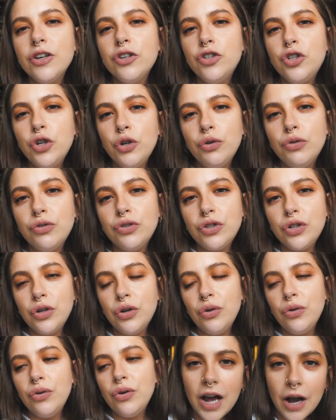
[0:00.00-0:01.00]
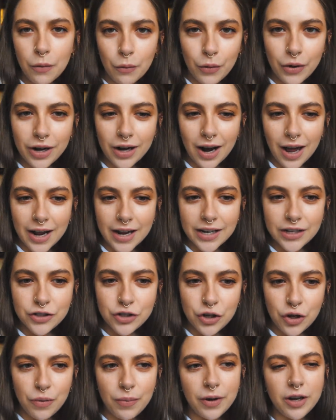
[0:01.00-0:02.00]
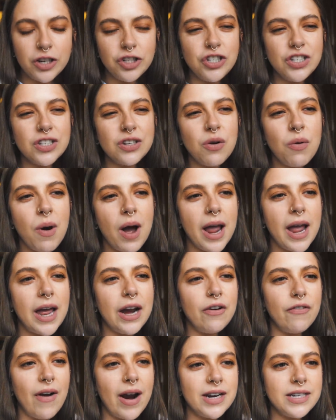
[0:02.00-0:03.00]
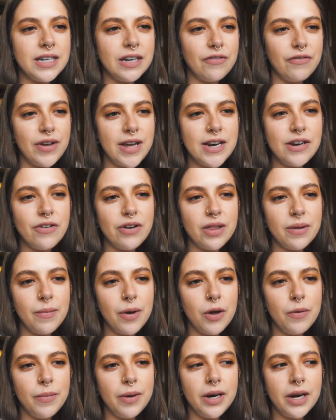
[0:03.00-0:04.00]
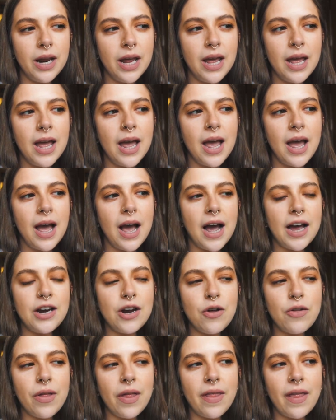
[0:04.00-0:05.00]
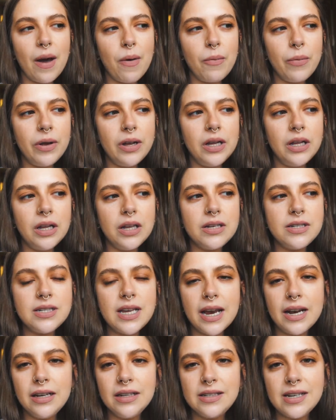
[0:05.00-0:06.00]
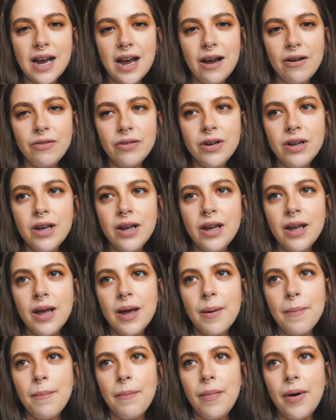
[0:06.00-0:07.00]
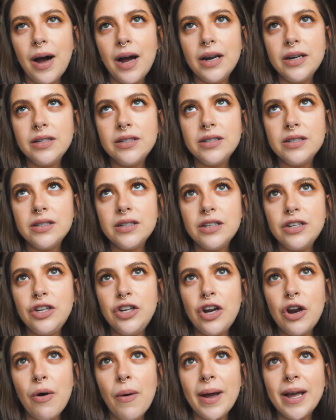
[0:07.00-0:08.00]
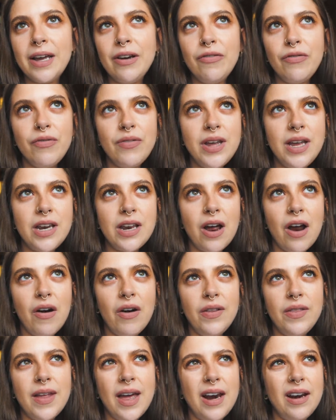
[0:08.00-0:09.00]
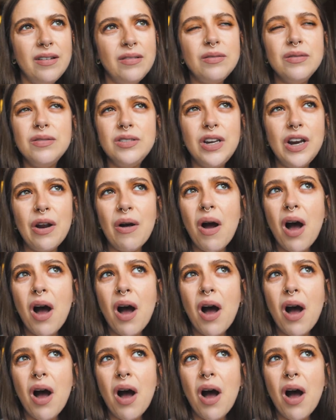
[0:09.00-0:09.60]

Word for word: too soon. I would like to because she's quite an erratic feeder at the moment. I know that that will settle down, but you know I can feed her and then you know